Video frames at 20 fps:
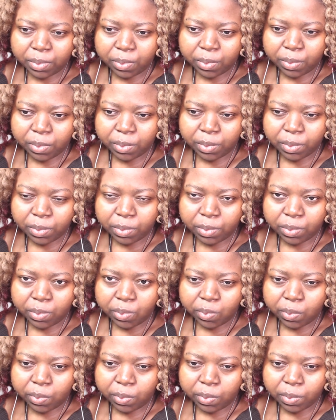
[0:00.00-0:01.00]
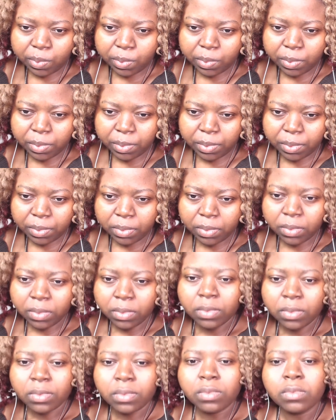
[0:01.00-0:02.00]

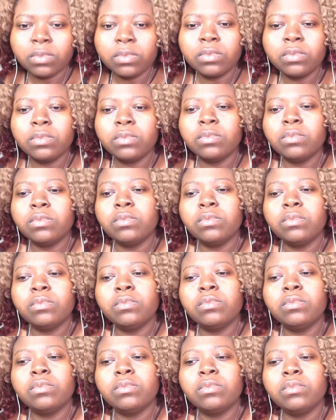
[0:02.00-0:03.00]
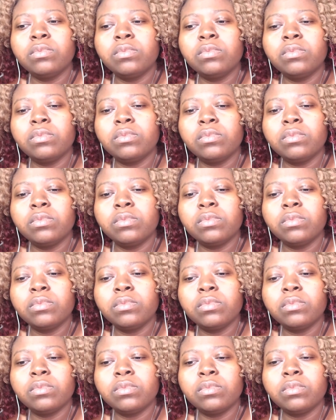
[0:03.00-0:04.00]

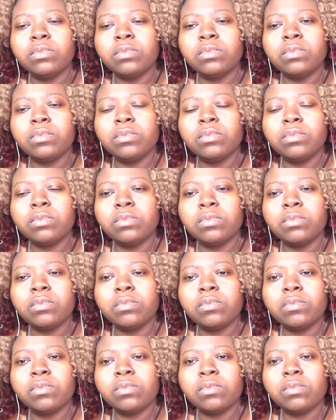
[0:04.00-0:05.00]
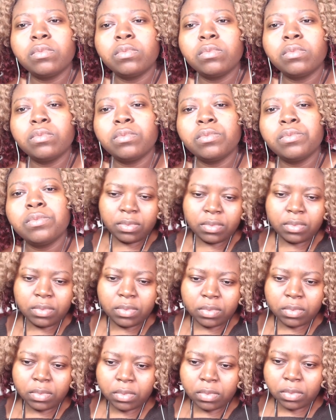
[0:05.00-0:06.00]

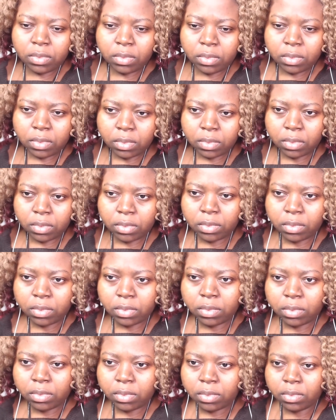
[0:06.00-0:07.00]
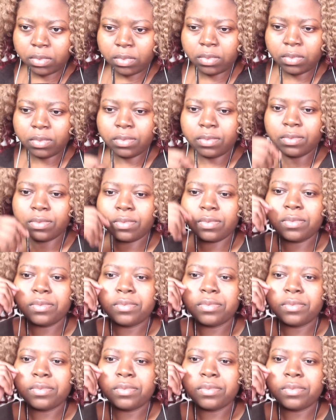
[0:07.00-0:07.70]
(silence)